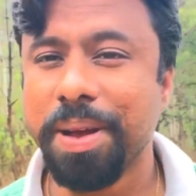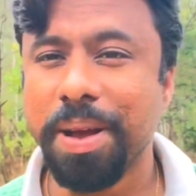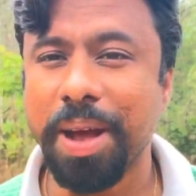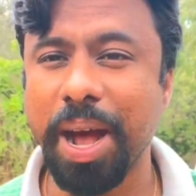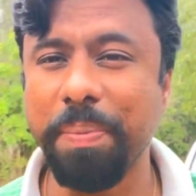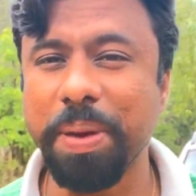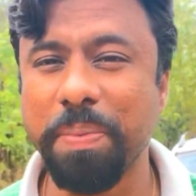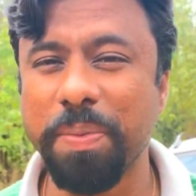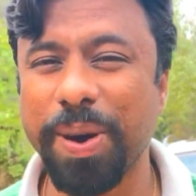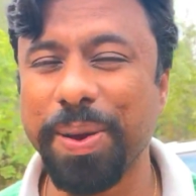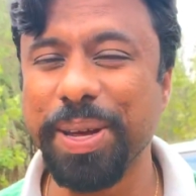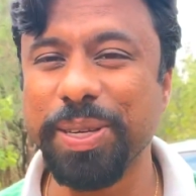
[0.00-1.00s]
Happy
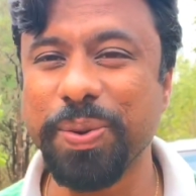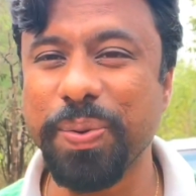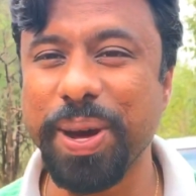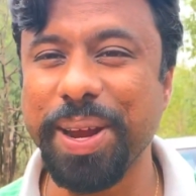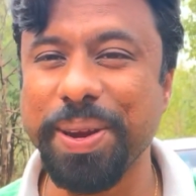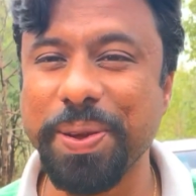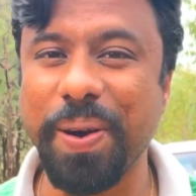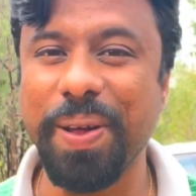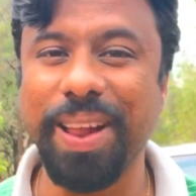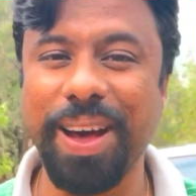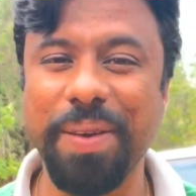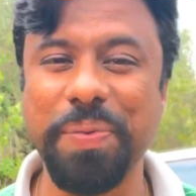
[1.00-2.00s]
morning to one and
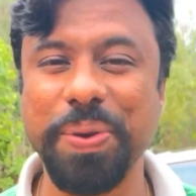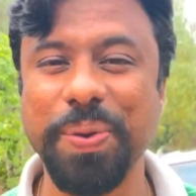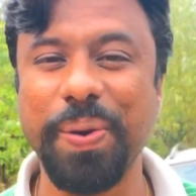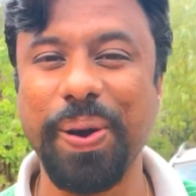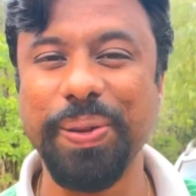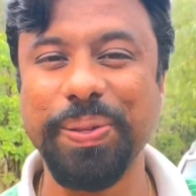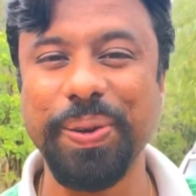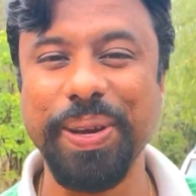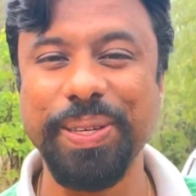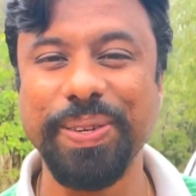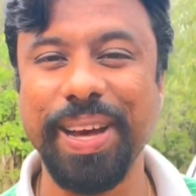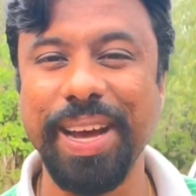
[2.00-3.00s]
all. How are you all doing
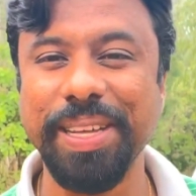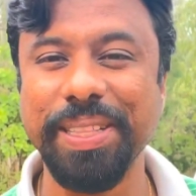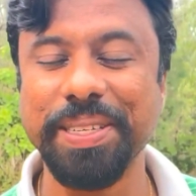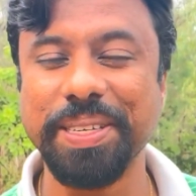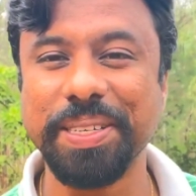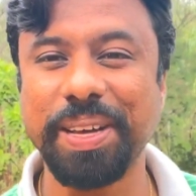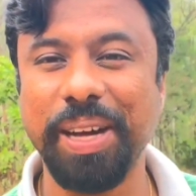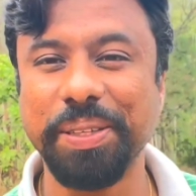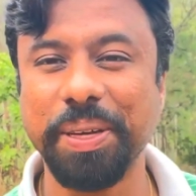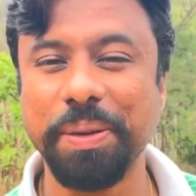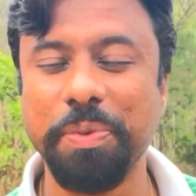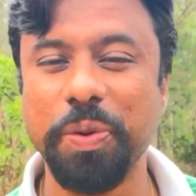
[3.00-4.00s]
today? This is
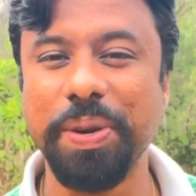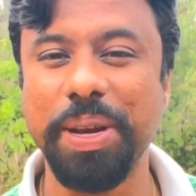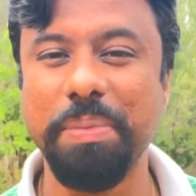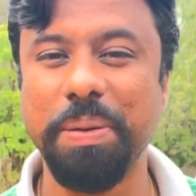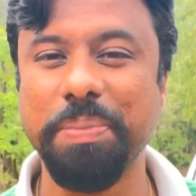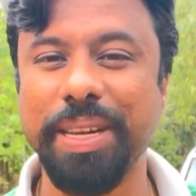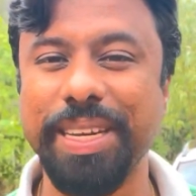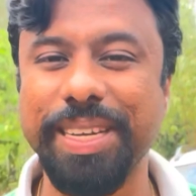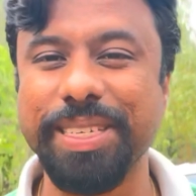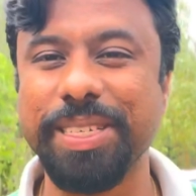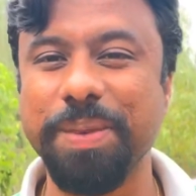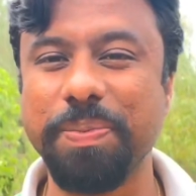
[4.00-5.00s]
Karthik Poovanam. I'm a
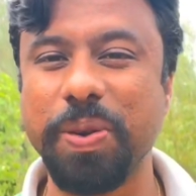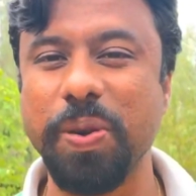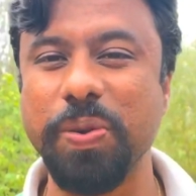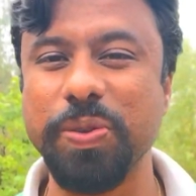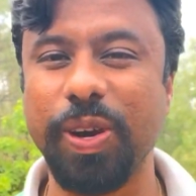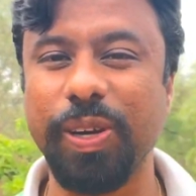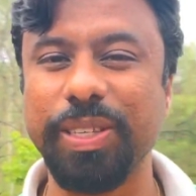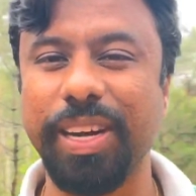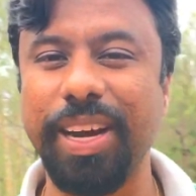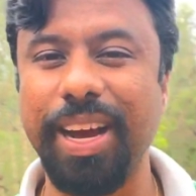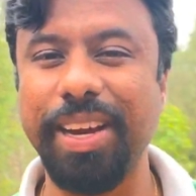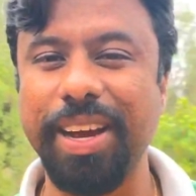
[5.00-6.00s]
leadership coach,
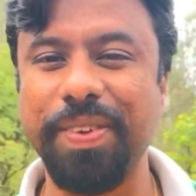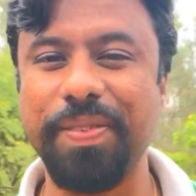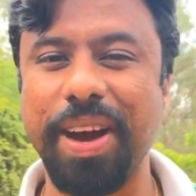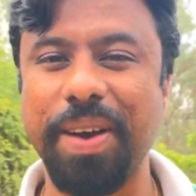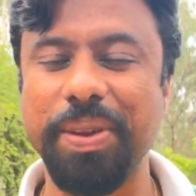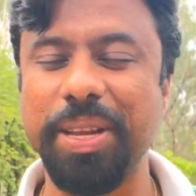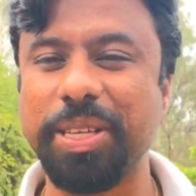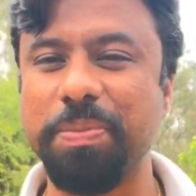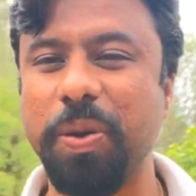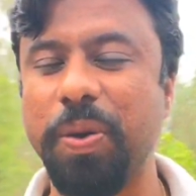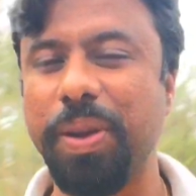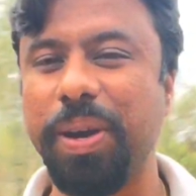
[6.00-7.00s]
author, and a travel
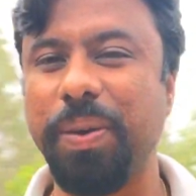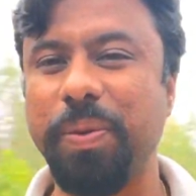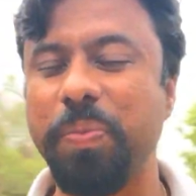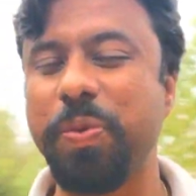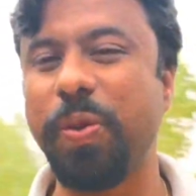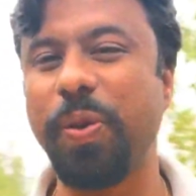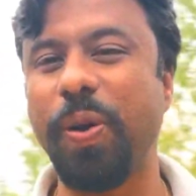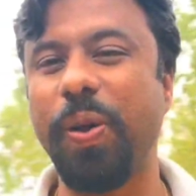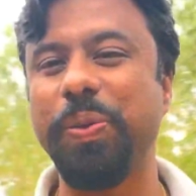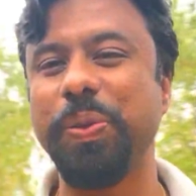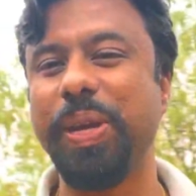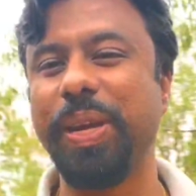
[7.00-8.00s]
explorer. Hope you're all
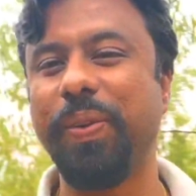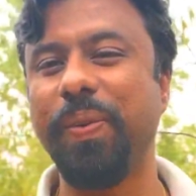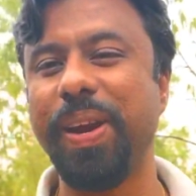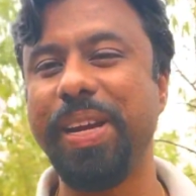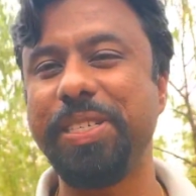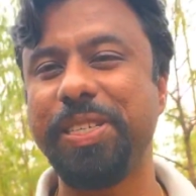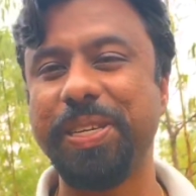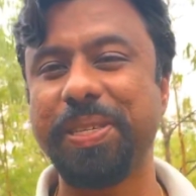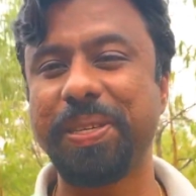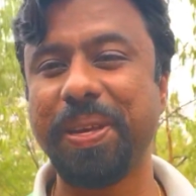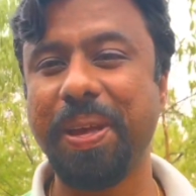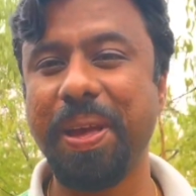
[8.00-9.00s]
doing
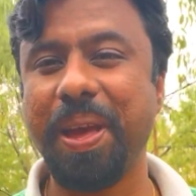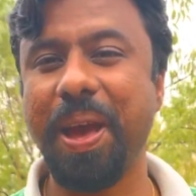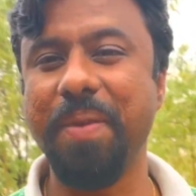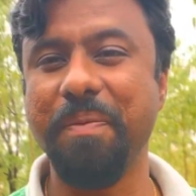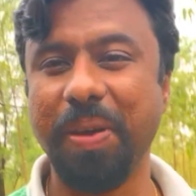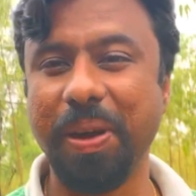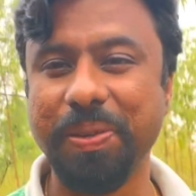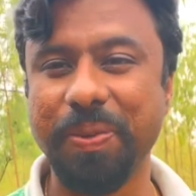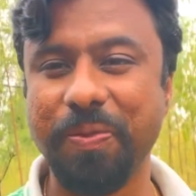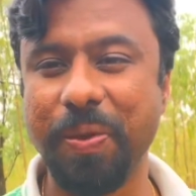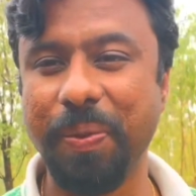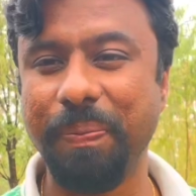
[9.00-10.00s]
gracious and
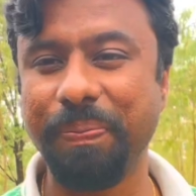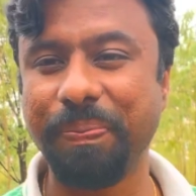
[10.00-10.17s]
wonderful.